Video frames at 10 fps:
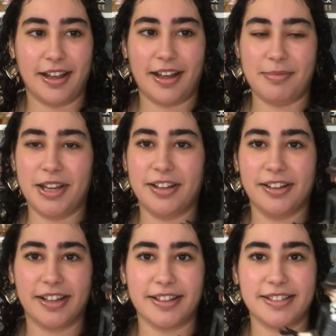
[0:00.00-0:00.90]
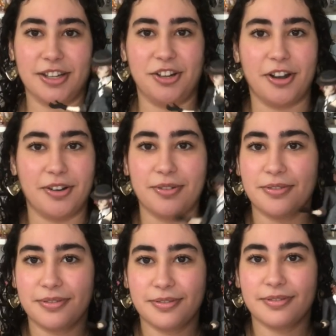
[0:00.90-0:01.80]
I mean, you look at this and you know
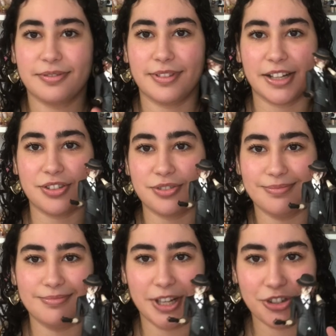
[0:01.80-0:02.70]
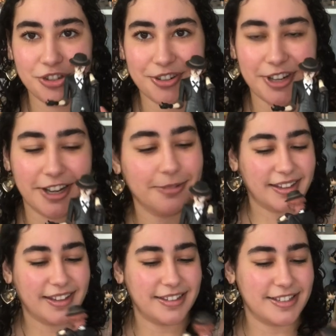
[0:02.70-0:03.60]
that's Chuuya.
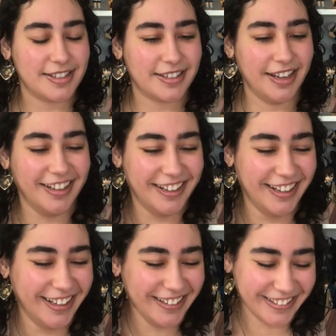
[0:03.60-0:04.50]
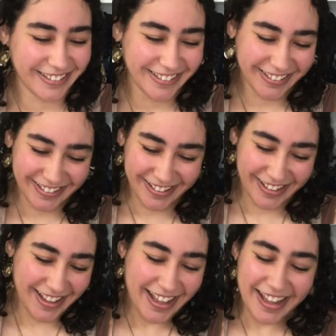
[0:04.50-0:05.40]

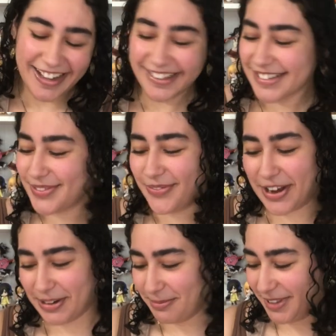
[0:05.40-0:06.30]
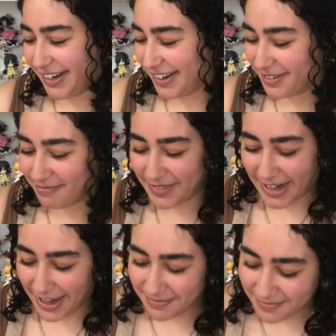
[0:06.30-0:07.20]
He looks very bland, but I'm